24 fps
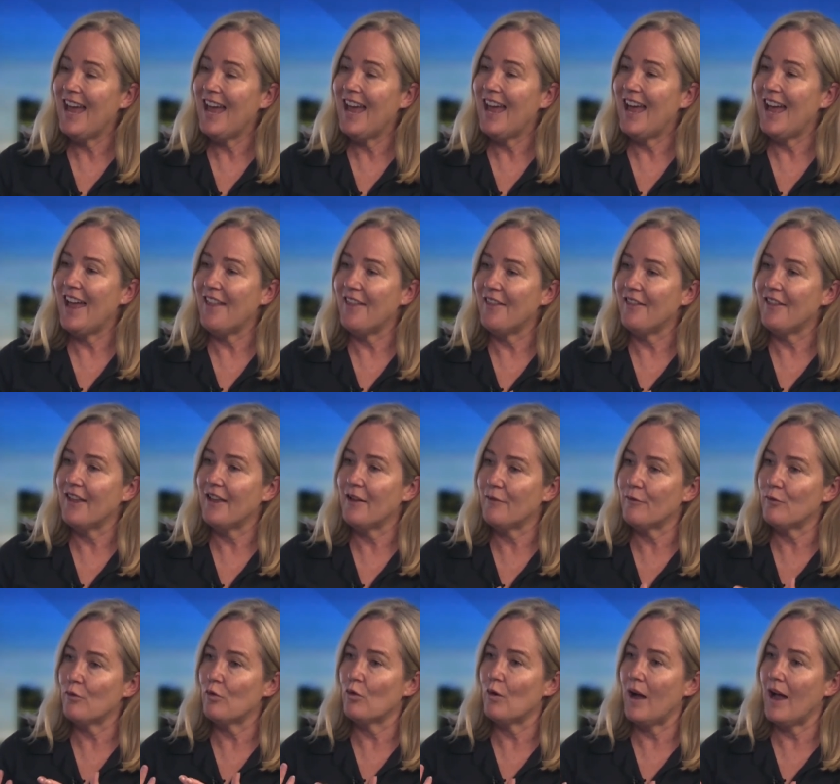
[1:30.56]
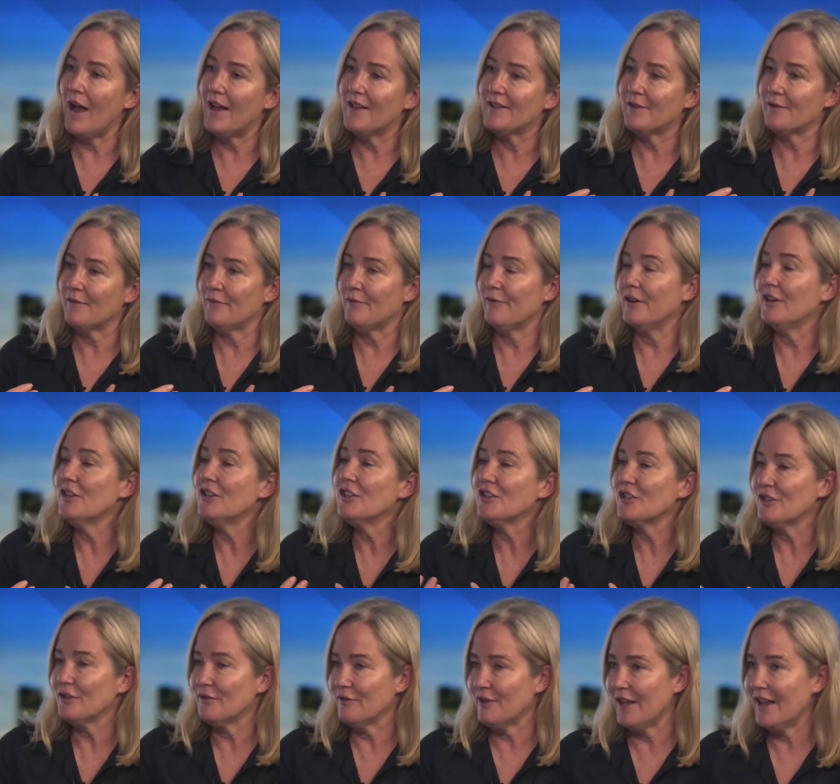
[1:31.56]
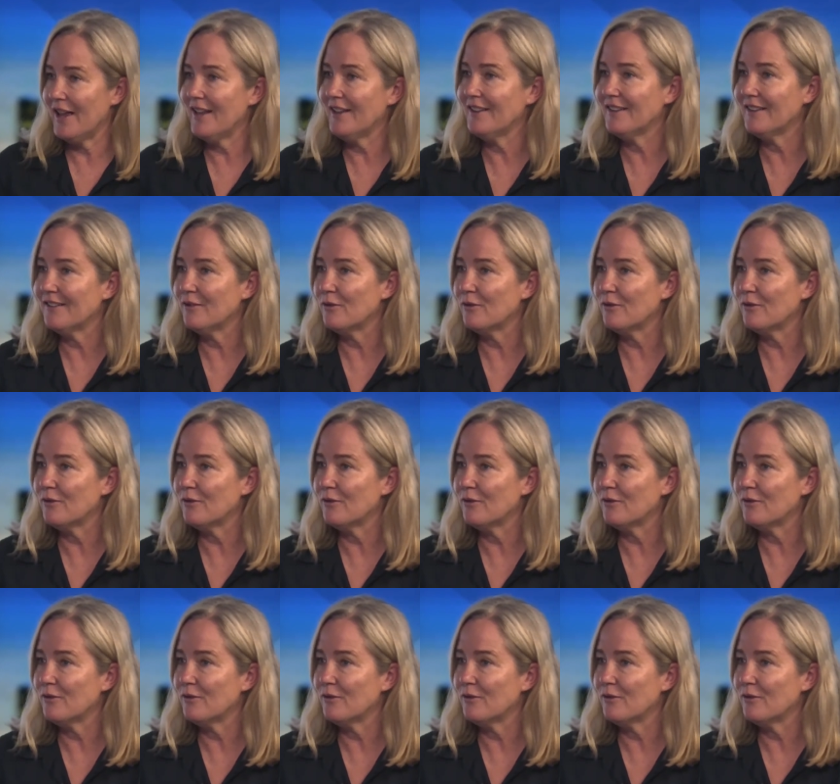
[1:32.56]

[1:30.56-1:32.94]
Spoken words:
and therefore as a function of that,